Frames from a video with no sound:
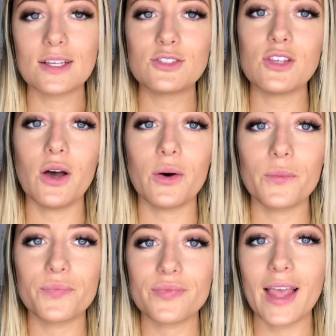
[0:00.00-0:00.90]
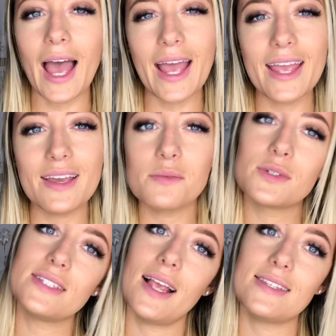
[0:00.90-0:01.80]
So I
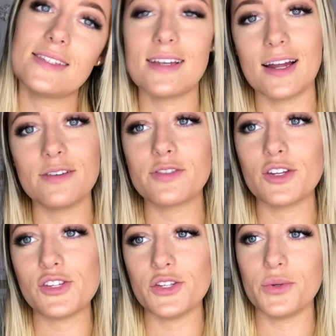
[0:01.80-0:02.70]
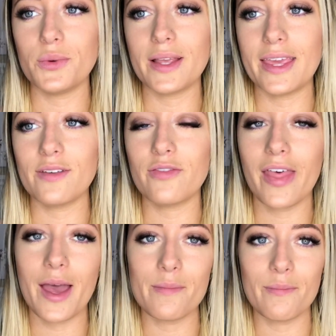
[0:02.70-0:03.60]
was nice enough to give
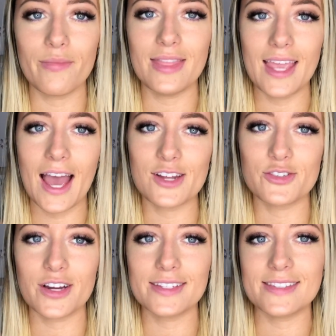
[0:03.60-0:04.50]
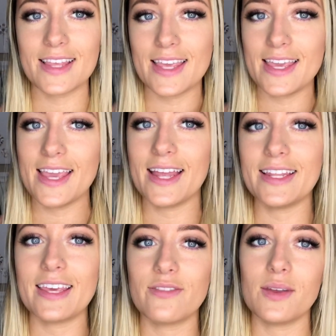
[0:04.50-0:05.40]
them the address that he
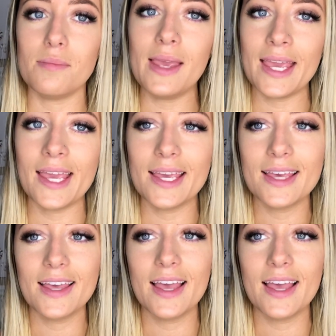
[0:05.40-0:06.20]
had given me,